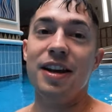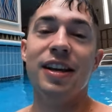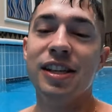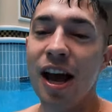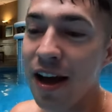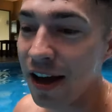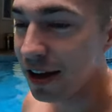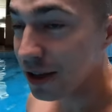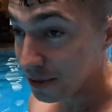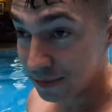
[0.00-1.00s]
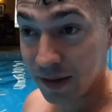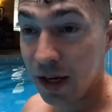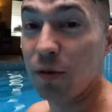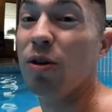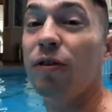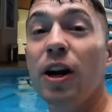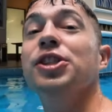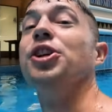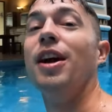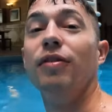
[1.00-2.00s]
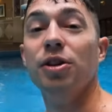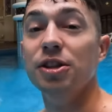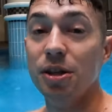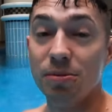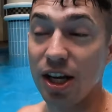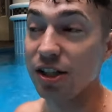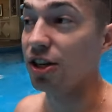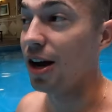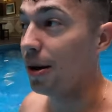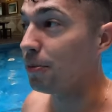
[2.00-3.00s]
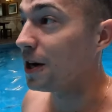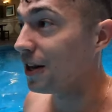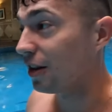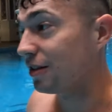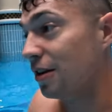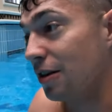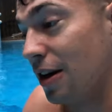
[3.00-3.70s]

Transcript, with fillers: is refreshing after a gym session to hop right in, I'll tell you